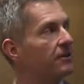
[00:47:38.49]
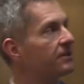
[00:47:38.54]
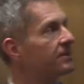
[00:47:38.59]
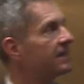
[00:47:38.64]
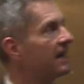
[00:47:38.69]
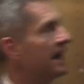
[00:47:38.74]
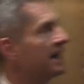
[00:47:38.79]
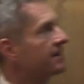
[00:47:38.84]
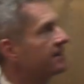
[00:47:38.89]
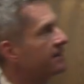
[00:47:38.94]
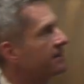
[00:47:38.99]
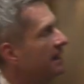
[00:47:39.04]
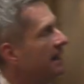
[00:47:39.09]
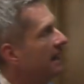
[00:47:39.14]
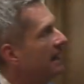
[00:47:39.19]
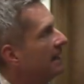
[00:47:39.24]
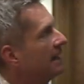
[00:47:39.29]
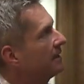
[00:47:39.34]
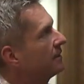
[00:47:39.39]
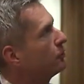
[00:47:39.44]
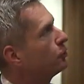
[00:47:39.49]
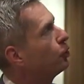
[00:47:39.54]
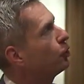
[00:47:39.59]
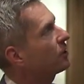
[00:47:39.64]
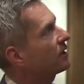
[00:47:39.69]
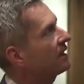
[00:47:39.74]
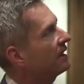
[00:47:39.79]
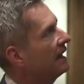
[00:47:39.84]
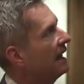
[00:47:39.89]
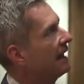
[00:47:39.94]
does TESS uh,
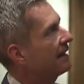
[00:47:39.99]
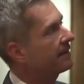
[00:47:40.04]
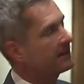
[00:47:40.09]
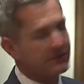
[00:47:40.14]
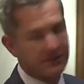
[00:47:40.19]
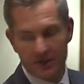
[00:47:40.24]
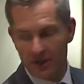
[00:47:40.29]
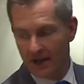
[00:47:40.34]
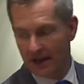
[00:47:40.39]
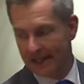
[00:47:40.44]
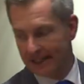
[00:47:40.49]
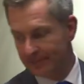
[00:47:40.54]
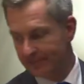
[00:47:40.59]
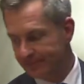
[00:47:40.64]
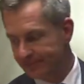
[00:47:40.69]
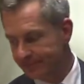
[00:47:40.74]
look at the sky,